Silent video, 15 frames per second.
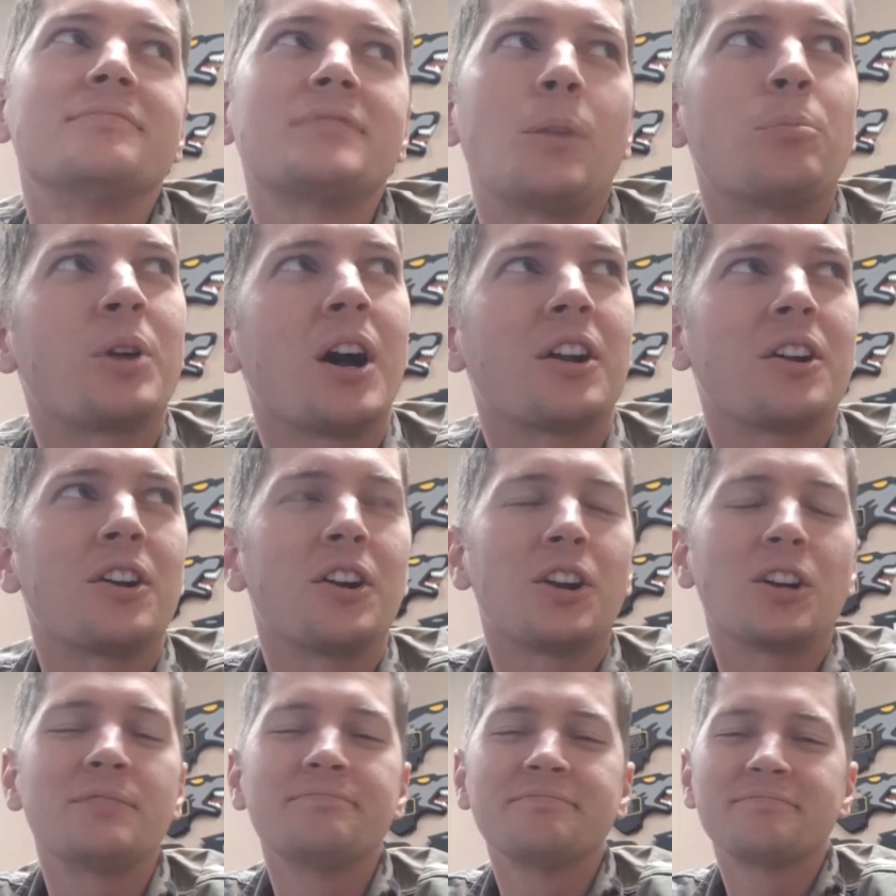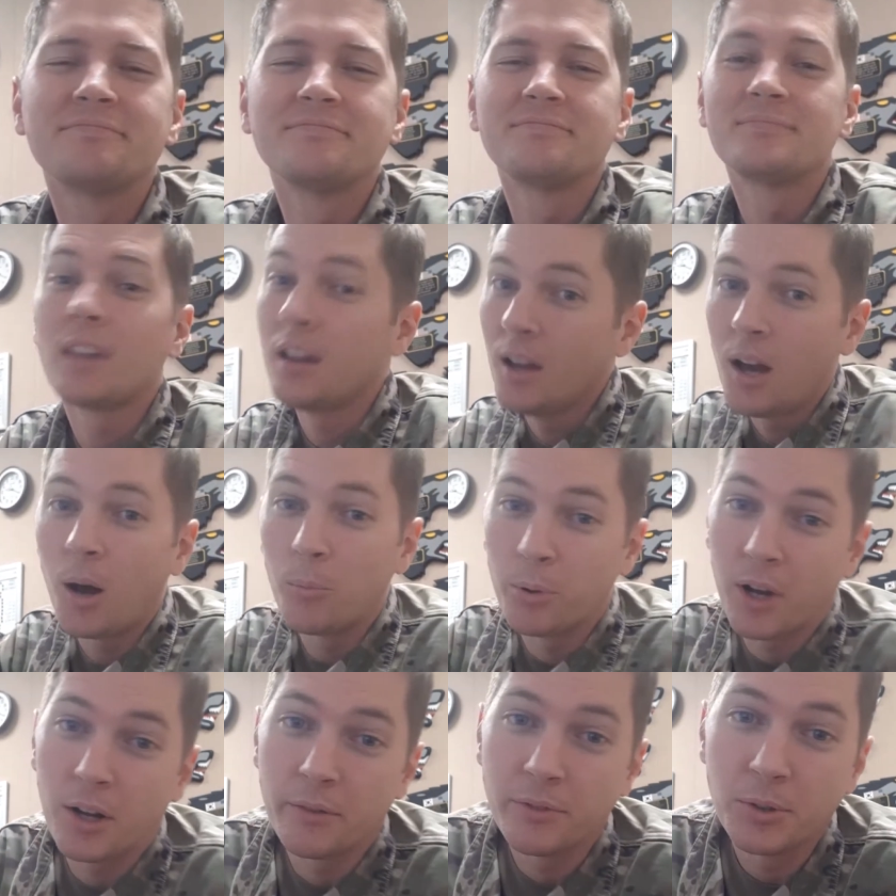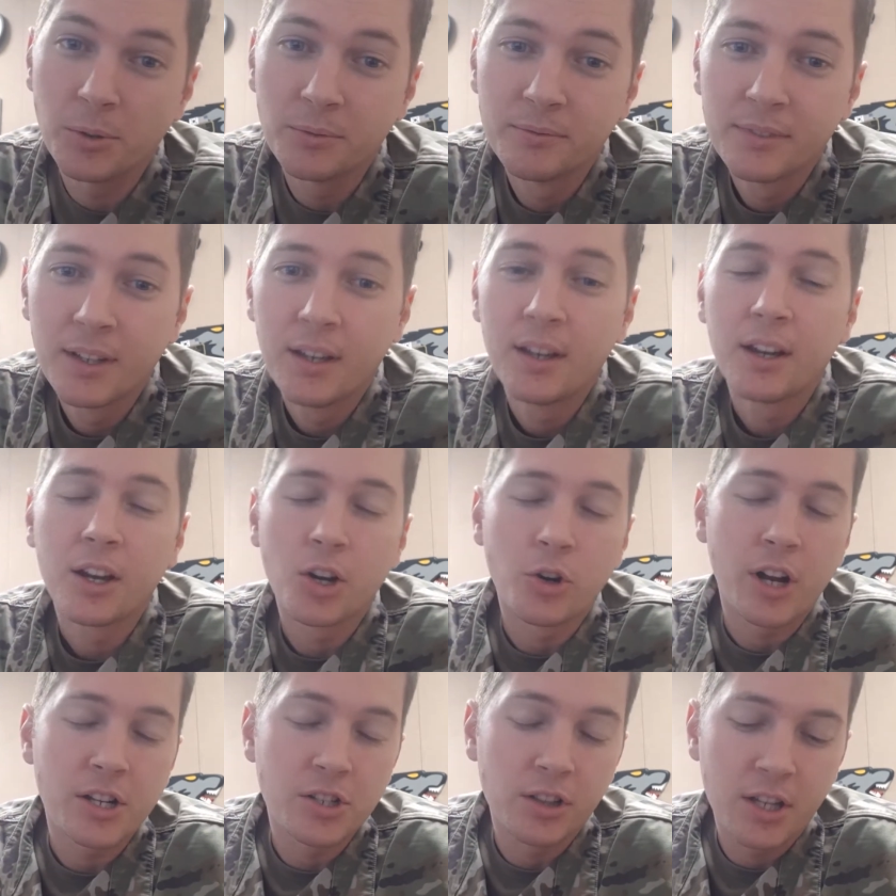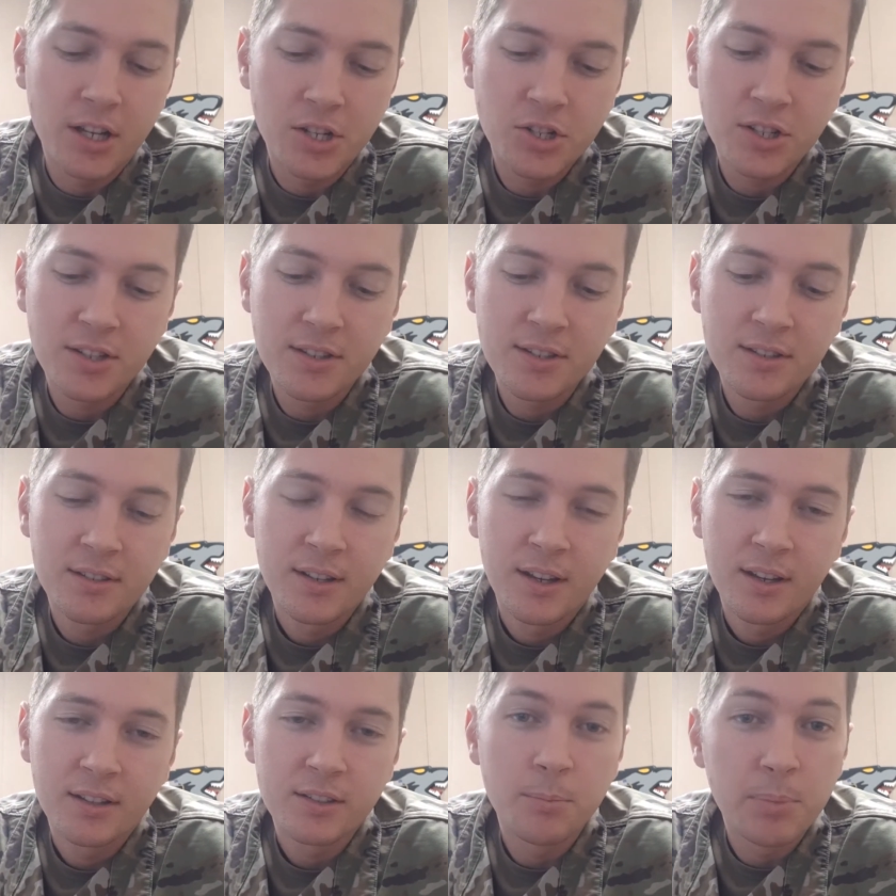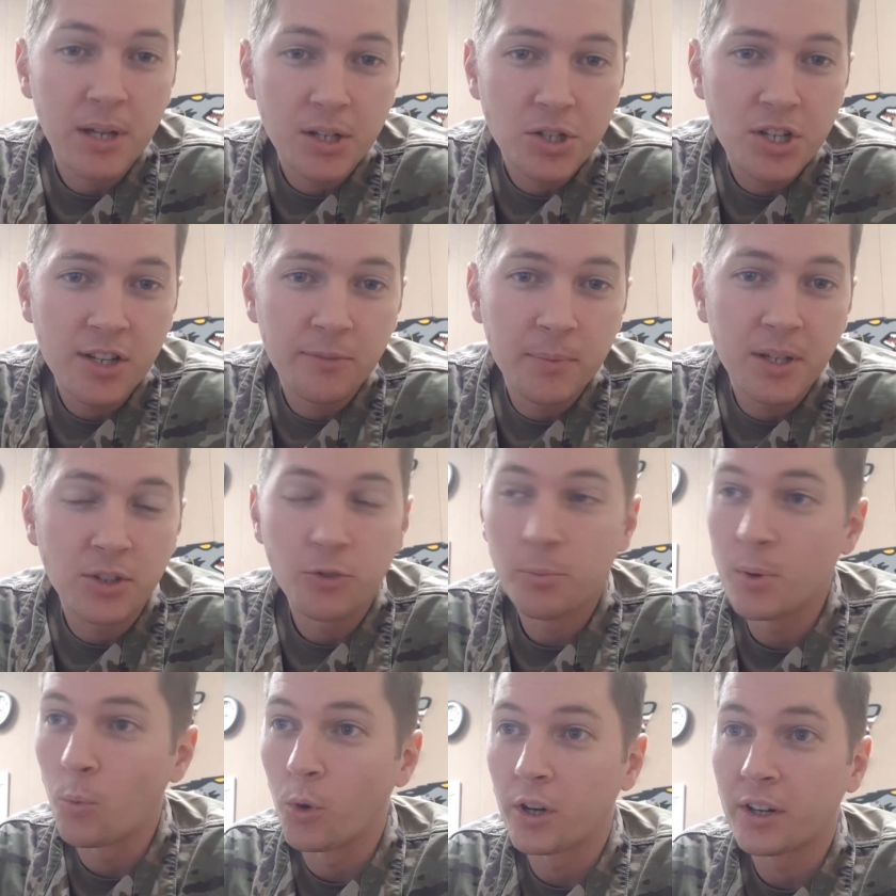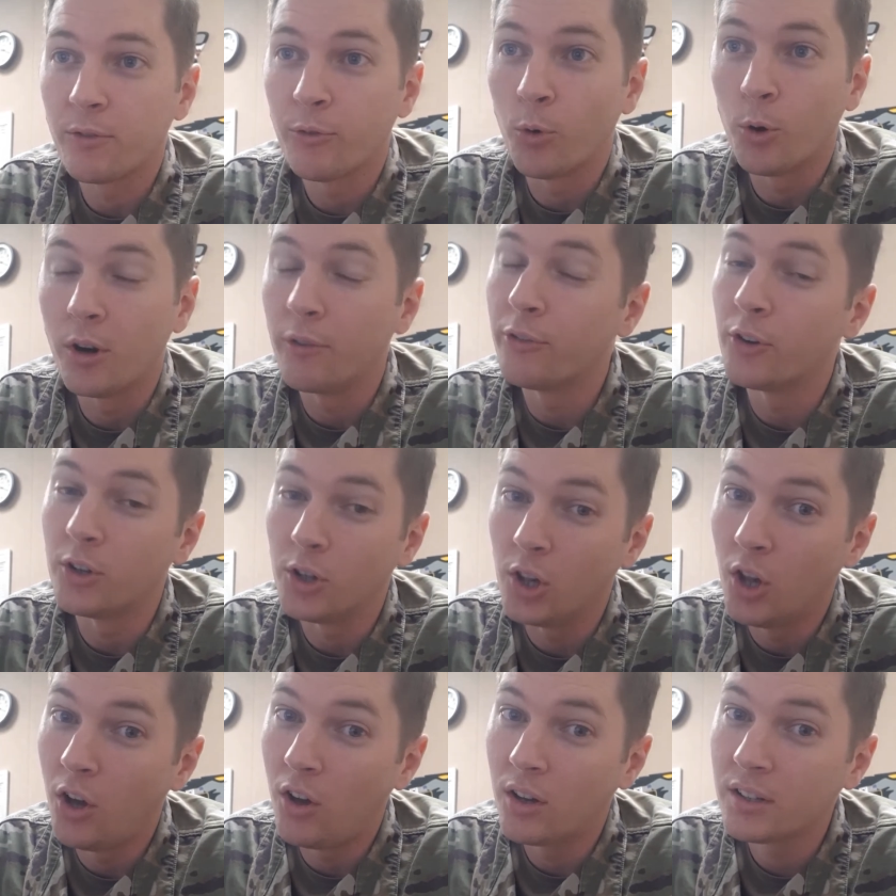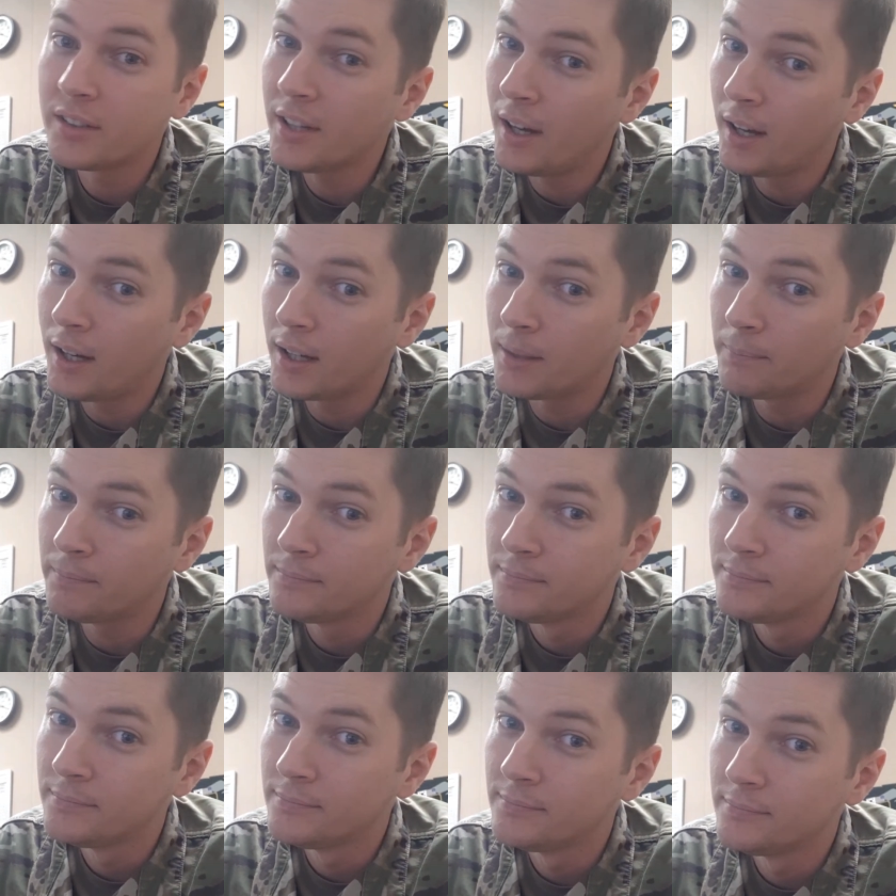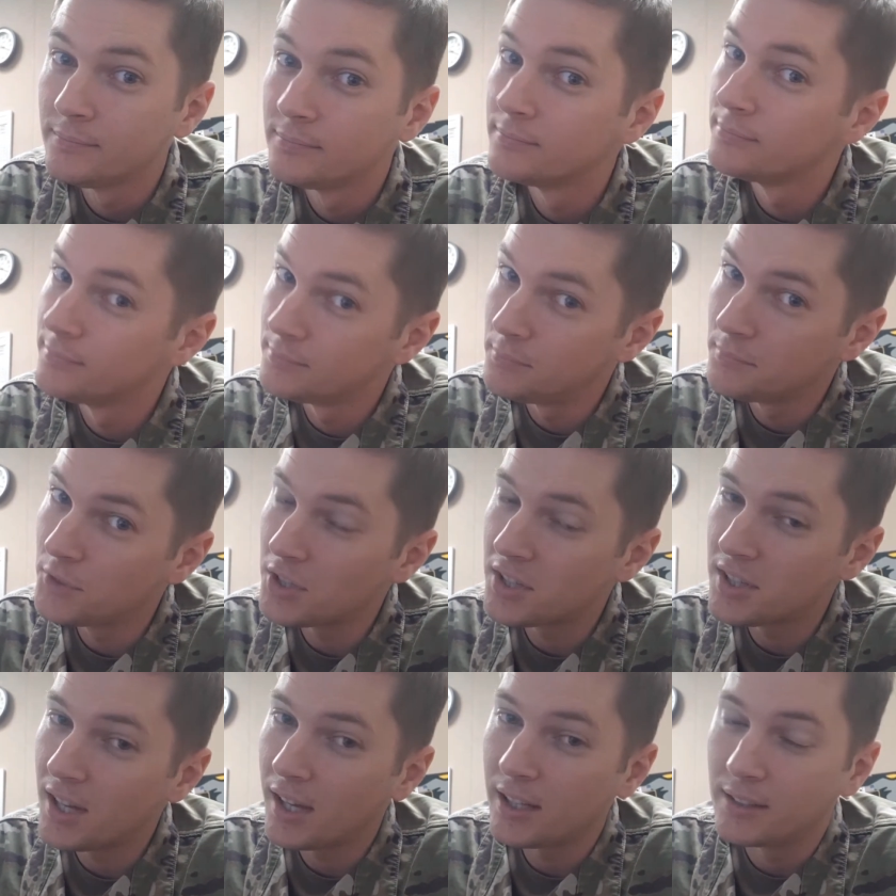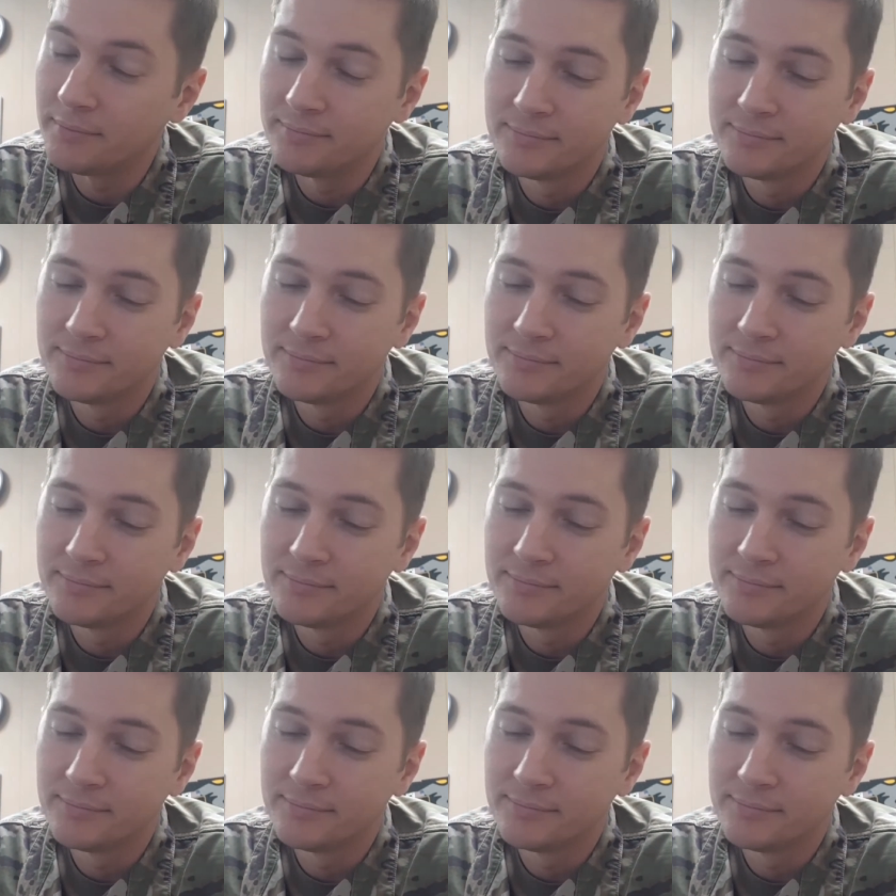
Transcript: Proud of her. I'm proud of you. Congratulations. It's a big achievement. You've been working for it for a long time. Just saying.